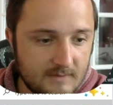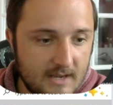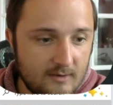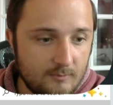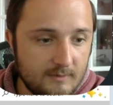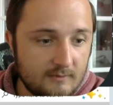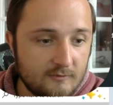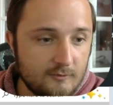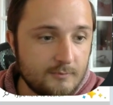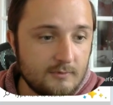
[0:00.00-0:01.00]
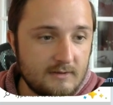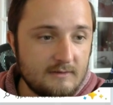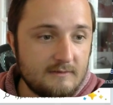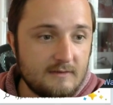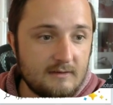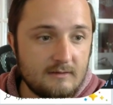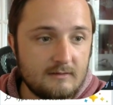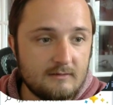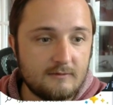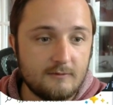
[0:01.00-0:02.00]
and it'd be super easy
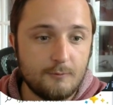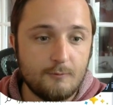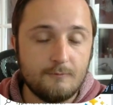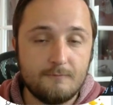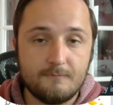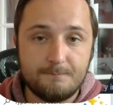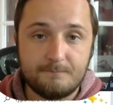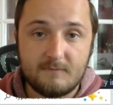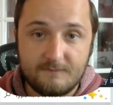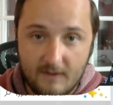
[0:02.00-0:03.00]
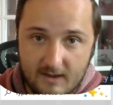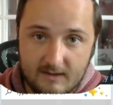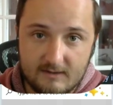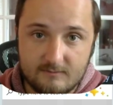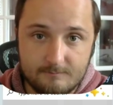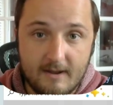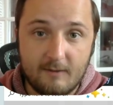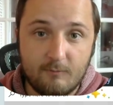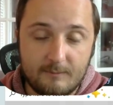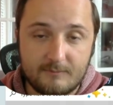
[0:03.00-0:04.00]
to find my
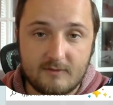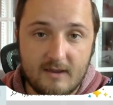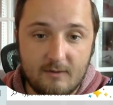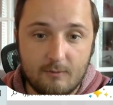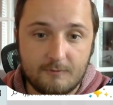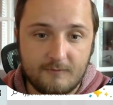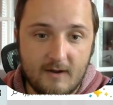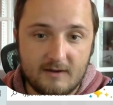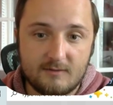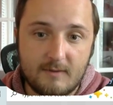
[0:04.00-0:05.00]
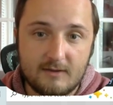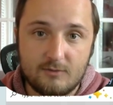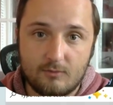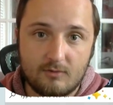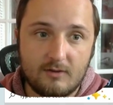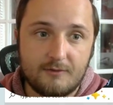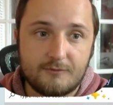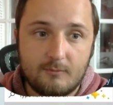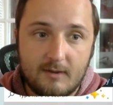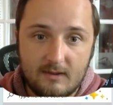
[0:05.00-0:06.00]
website or find my URLs
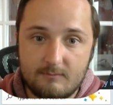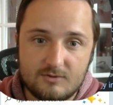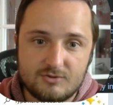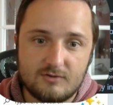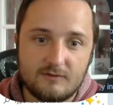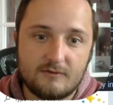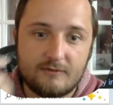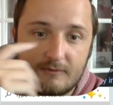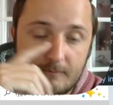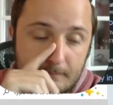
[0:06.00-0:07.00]
or my images